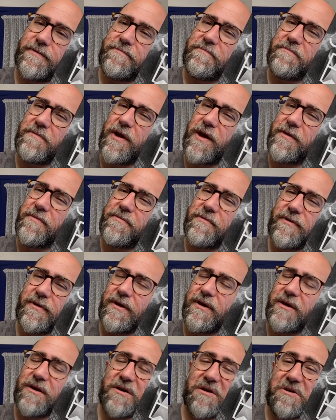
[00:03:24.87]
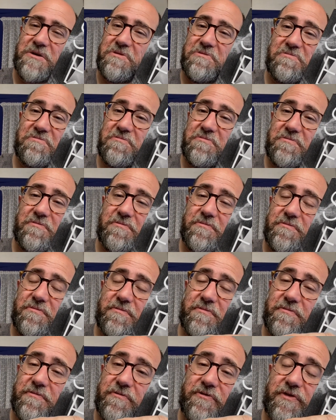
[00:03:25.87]
maybe
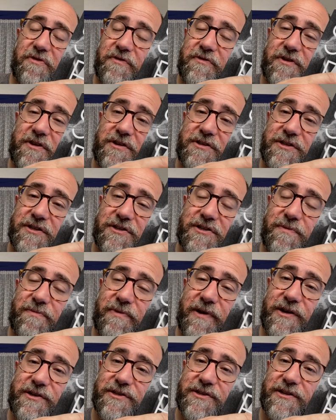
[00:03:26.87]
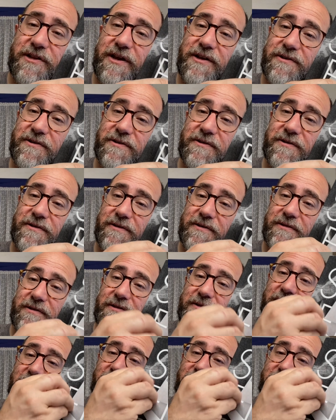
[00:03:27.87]
50, 60 pages later, the